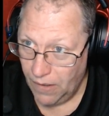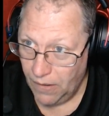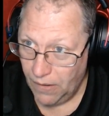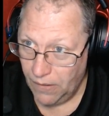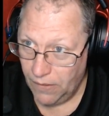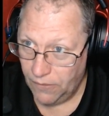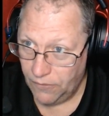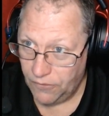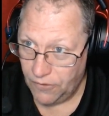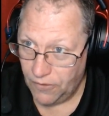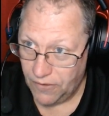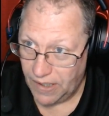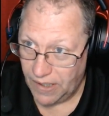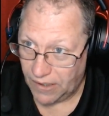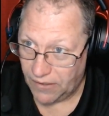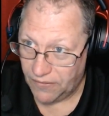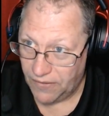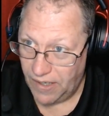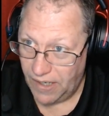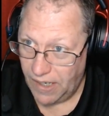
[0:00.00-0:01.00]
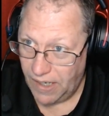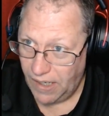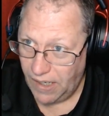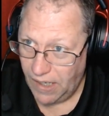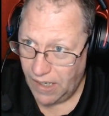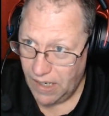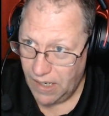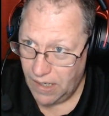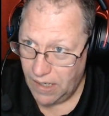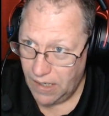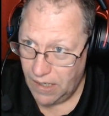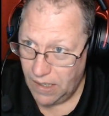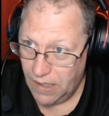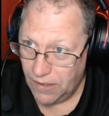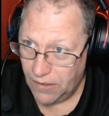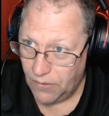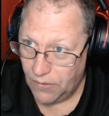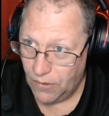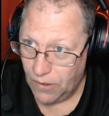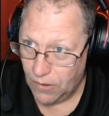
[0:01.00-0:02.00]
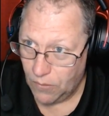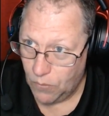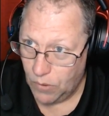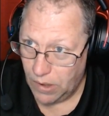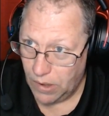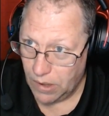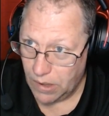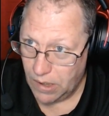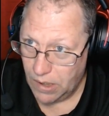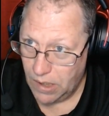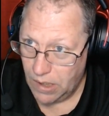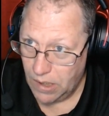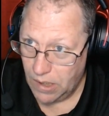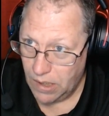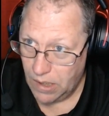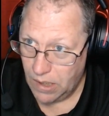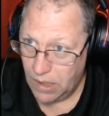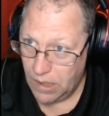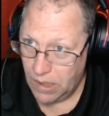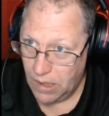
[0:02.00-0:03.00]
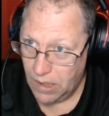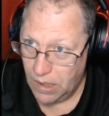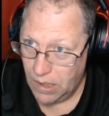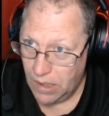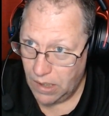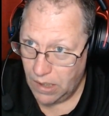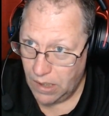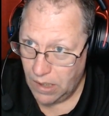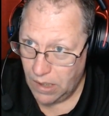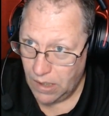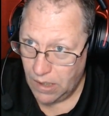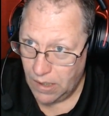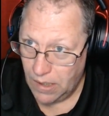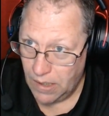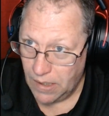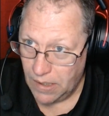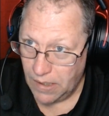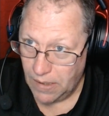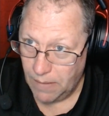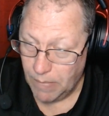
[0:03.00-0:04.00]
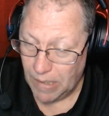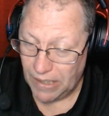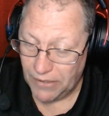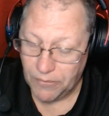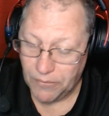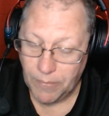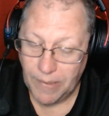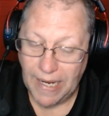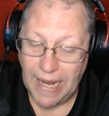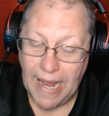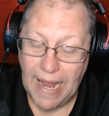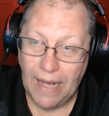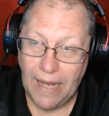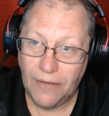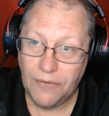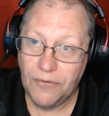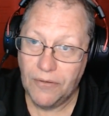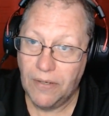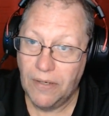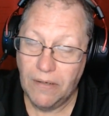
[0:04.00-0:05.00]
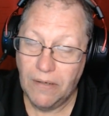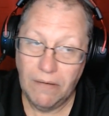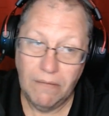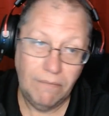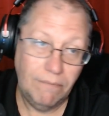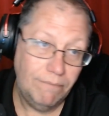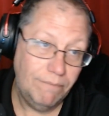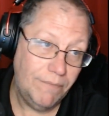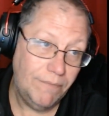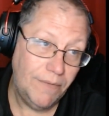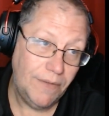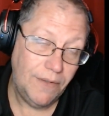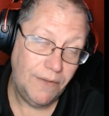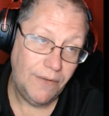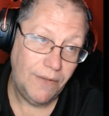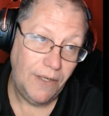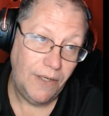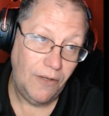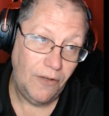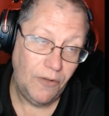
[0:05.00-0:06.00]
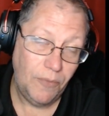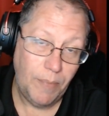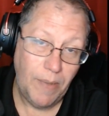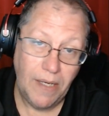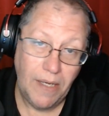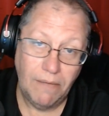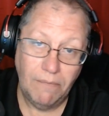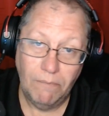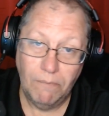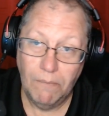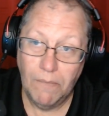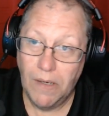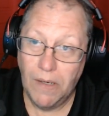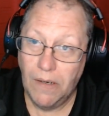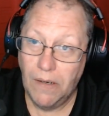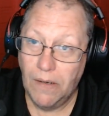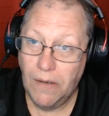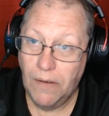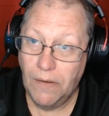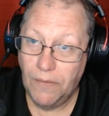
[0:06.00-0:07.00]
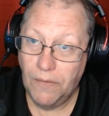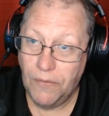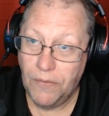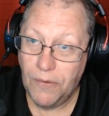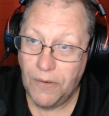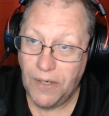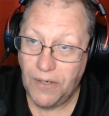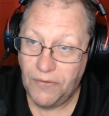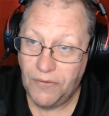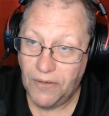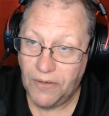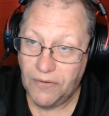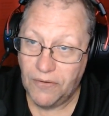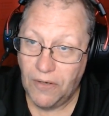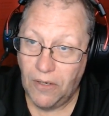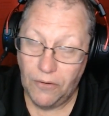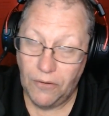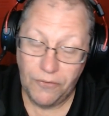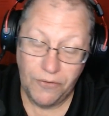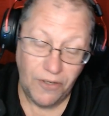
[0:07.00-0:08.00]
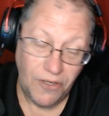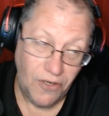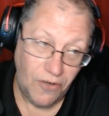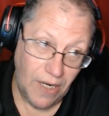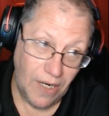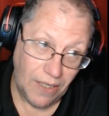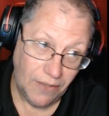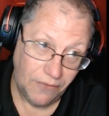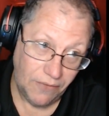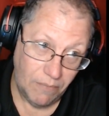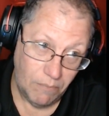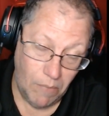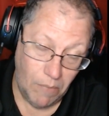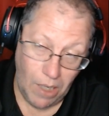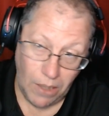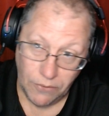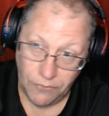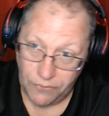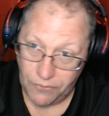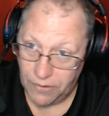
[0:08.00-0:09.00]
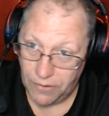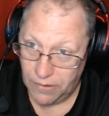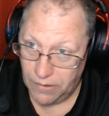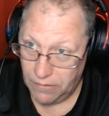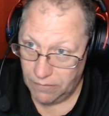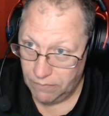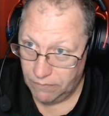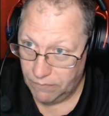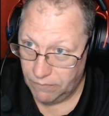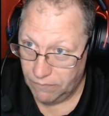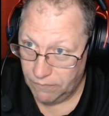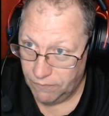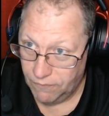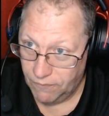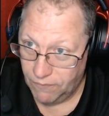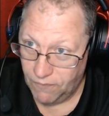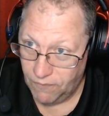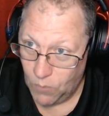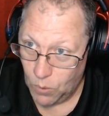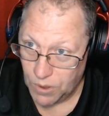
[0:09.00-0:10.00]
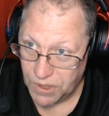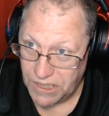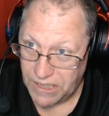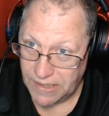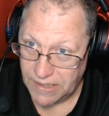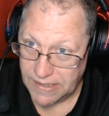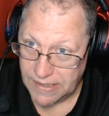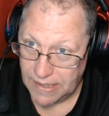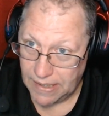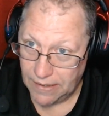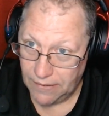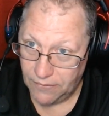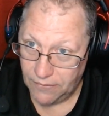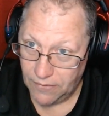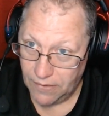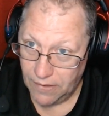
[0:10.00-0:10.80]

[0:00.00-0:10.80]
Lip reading: So the next day, you go to work, you buy some gas. Let's say you spent $36 and you got some Monster 14 cents.